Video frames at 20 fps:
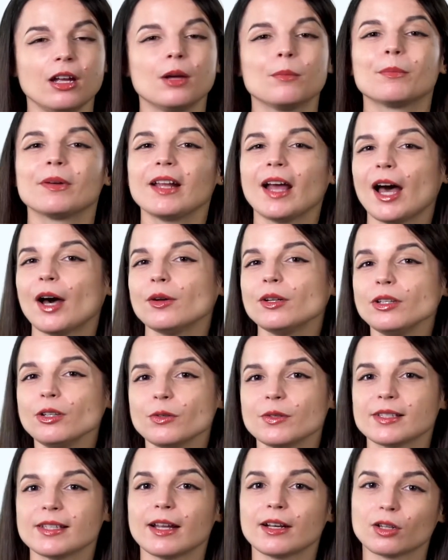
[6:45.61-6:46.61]
but how do you
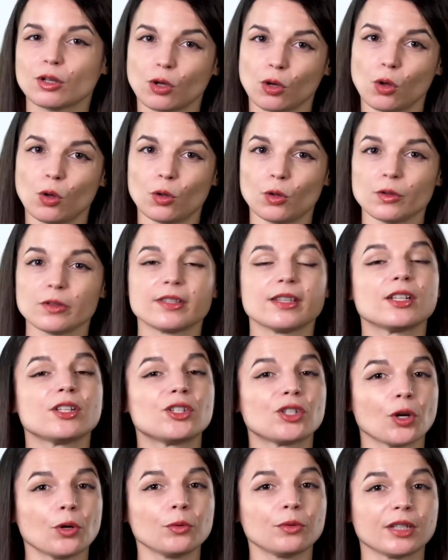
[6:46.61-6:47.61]
set goals that
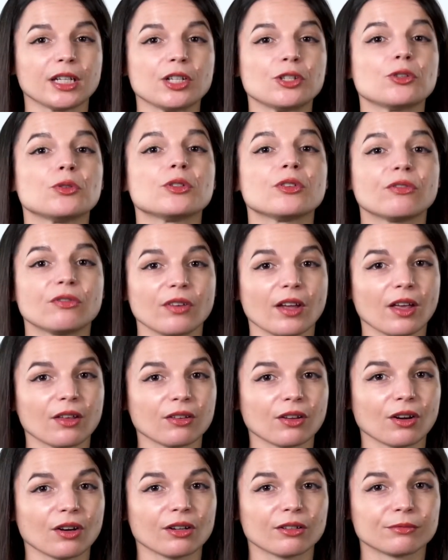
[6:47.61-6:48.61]
don't lead you to
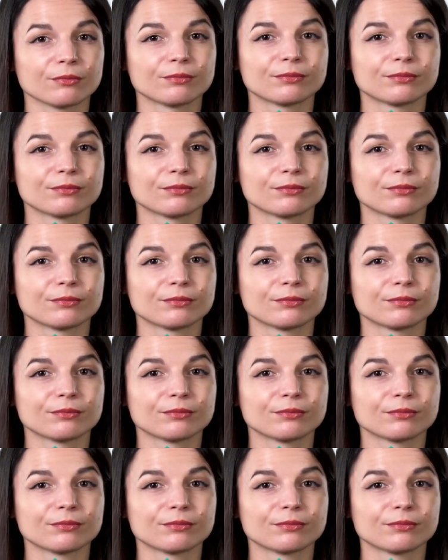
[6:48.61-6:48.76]
failure?